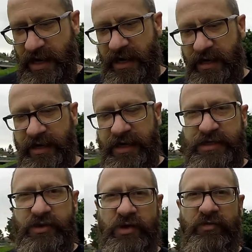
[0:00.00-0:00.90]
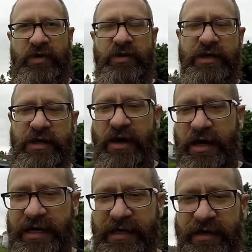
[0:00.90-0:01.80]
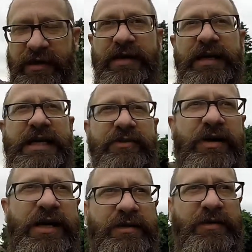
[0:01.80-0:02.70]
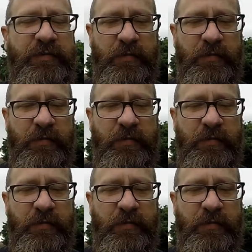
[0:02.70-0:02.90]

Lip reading: It's not a very high click rate.